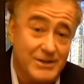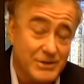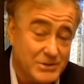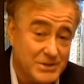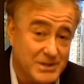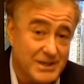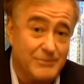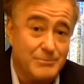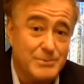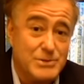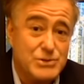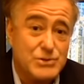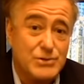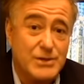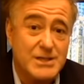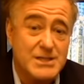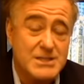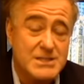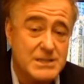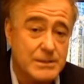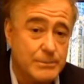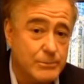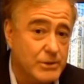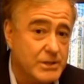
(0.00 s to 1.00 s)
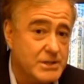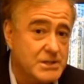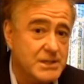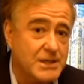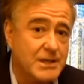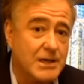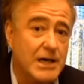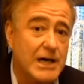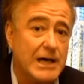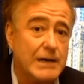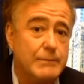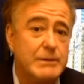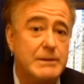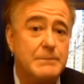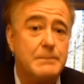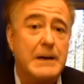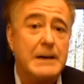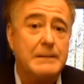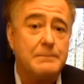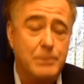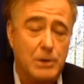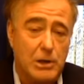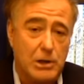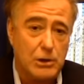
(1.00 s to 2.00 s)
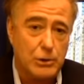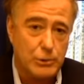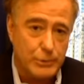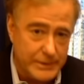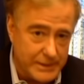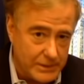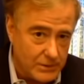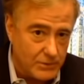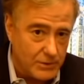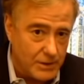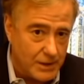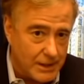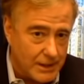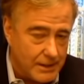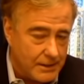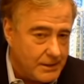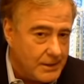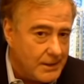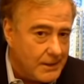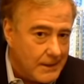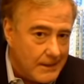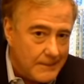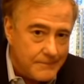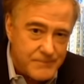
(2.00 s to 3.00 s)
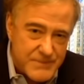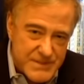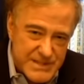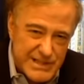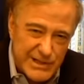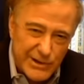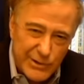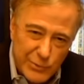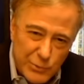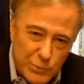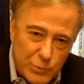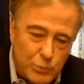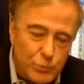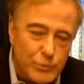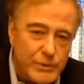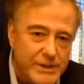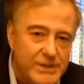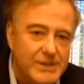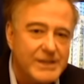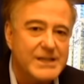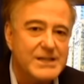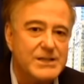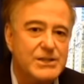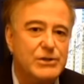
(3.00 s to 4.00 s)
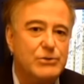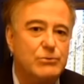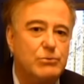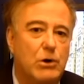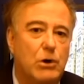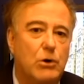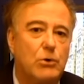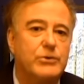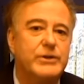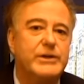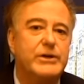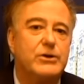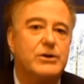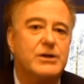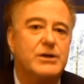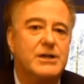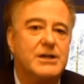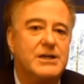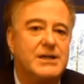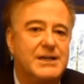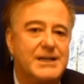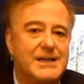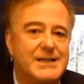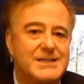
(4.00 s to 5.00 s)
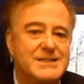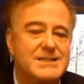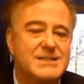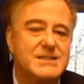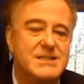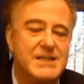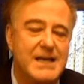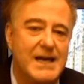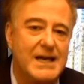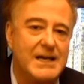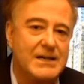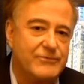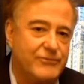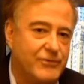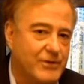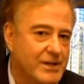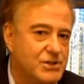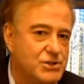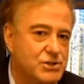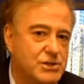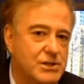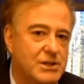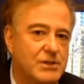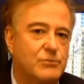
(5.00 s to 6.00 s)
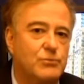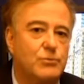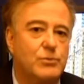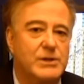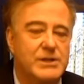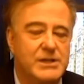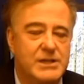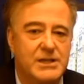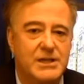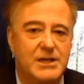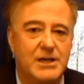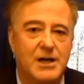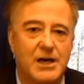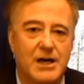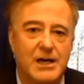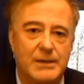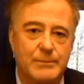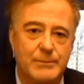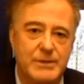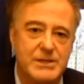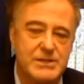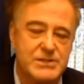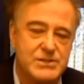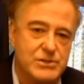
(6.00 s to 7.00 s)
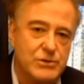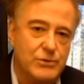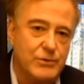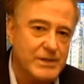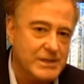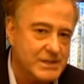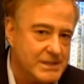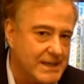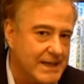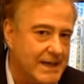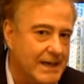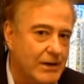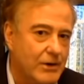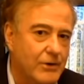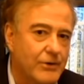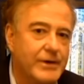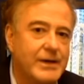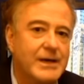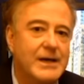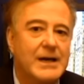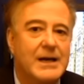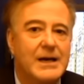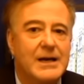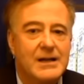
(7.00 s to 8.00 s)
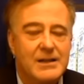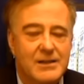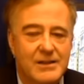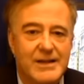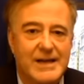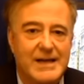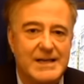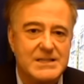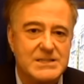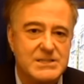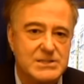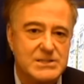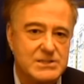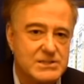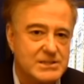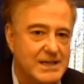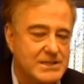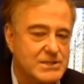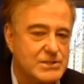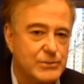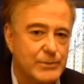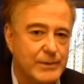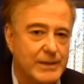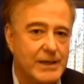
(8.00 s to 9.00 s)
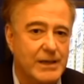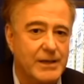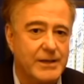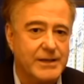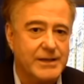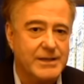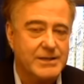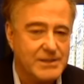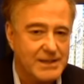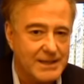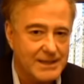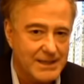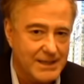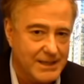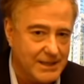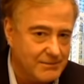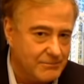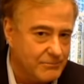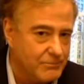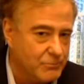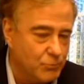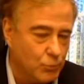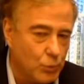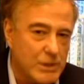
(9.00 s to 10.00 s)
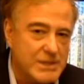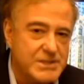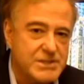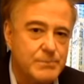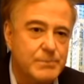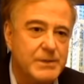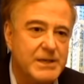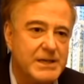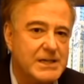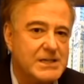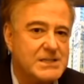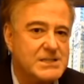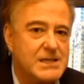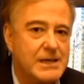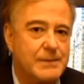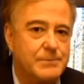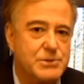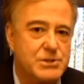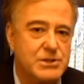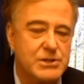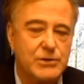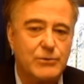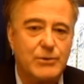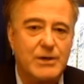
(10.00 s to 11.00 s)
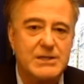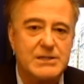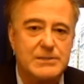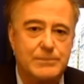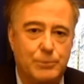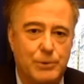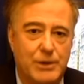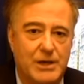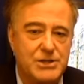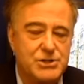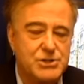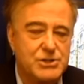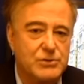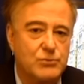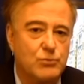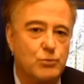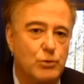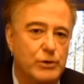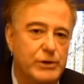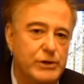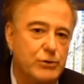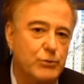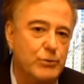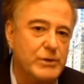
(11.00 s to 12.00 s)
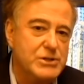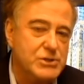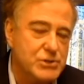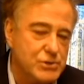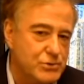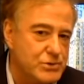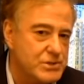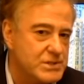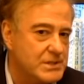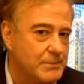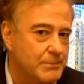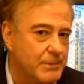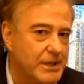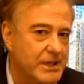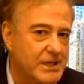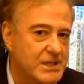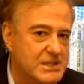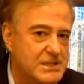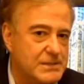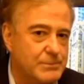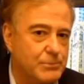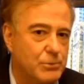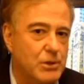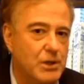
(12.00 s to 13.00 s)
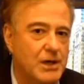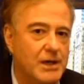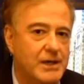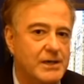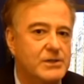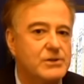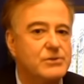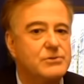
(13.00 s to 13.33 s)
Government's trying to stimulate the economy by borrowing a lot. So really, you only are going to get stagflation when the economy is going down. That's the reality. Again, was a big exception in the Great Depression where you reduced the money supply.